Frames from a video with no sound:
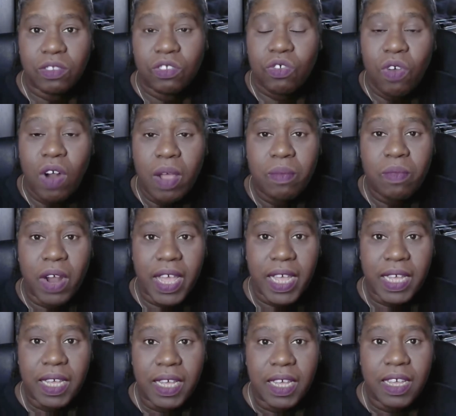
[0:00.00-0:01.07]
crime
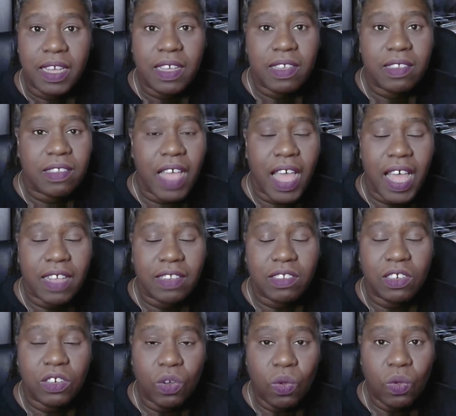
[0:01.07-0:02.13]
rate is at
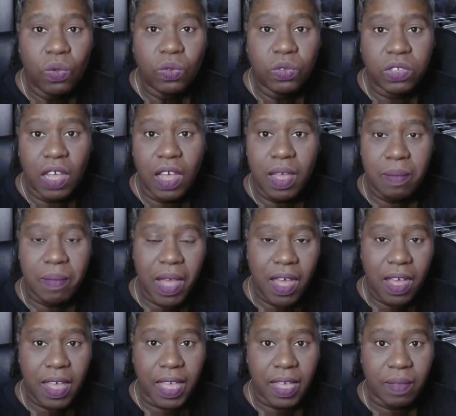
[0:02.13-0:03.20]
an all-time
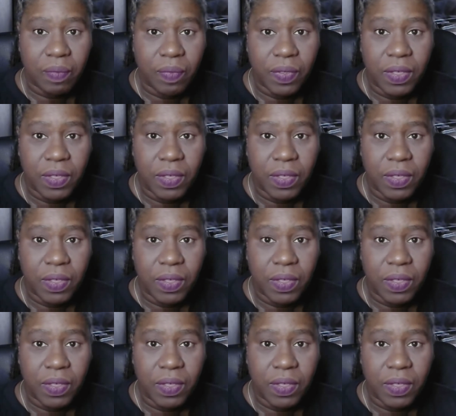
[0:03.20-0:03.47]
high.